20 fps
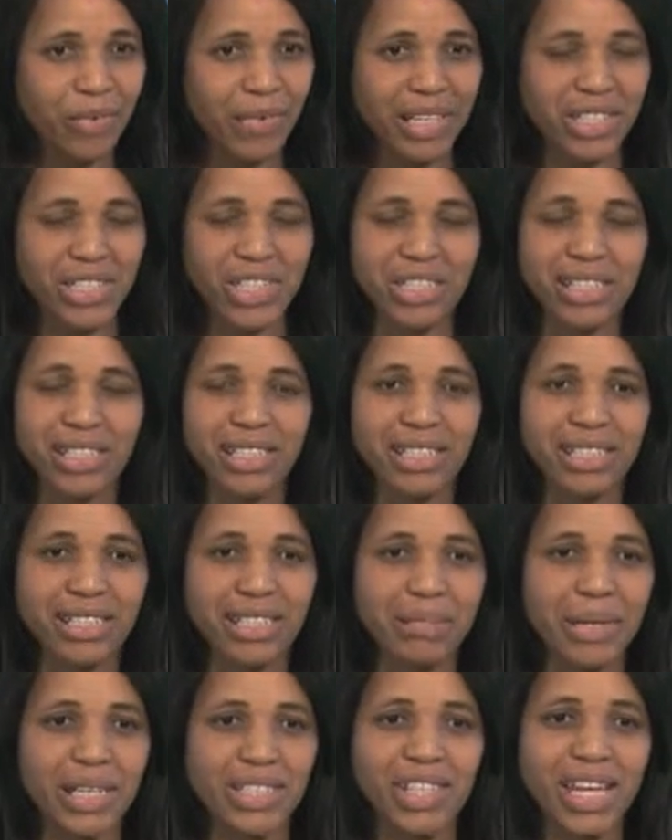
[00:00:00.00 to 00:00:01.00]
My
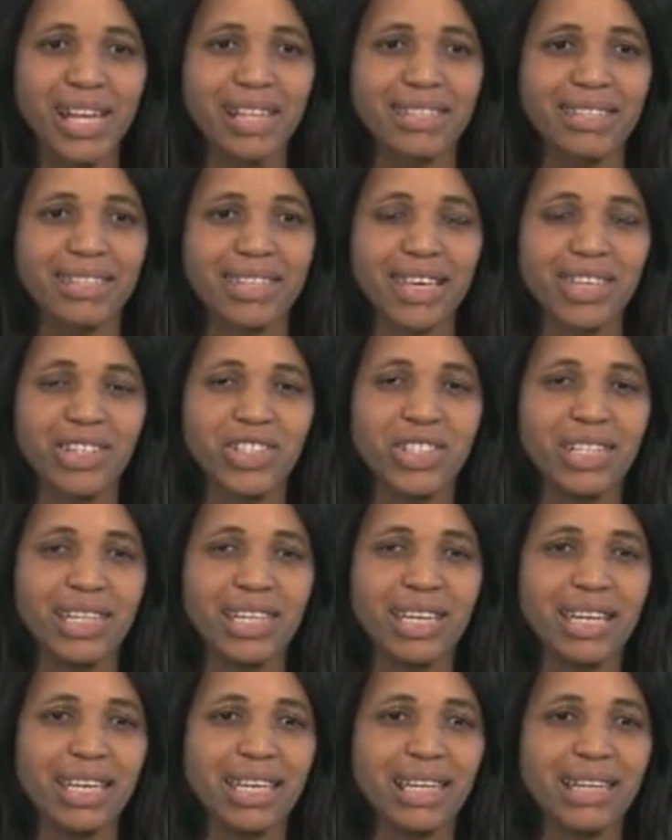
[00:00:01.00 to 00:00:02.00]
children, my child is
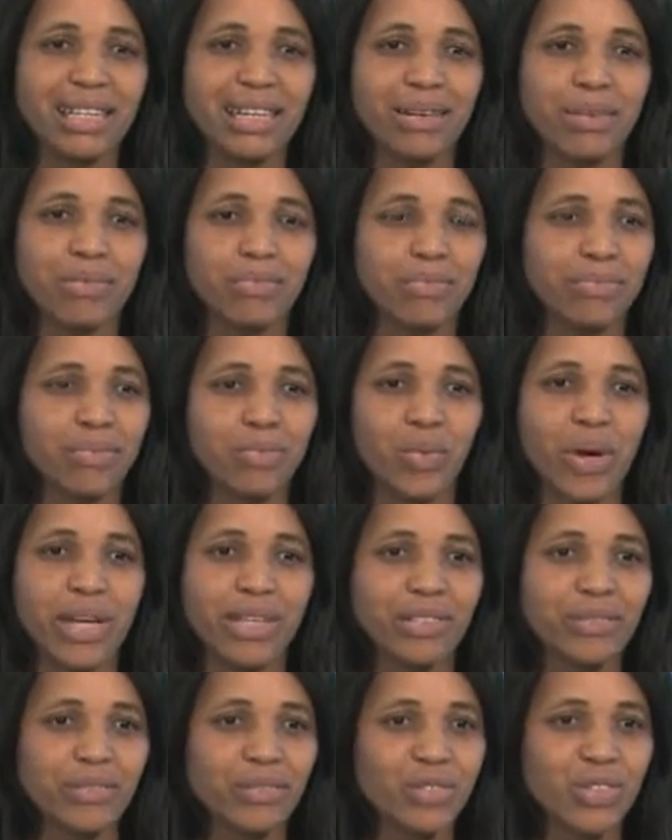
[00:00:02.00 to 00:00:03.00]
actually in a
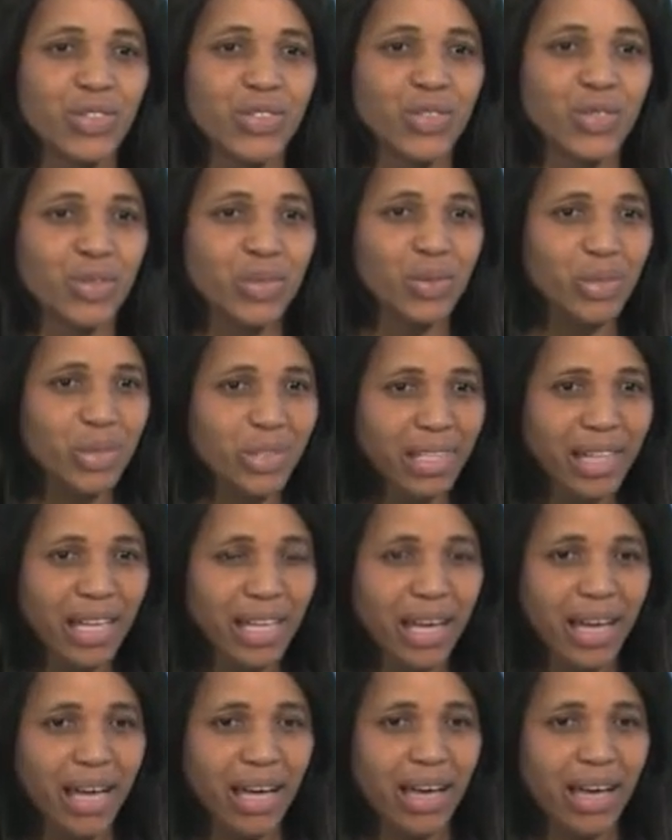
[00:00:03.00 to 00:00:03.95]
wonderful school.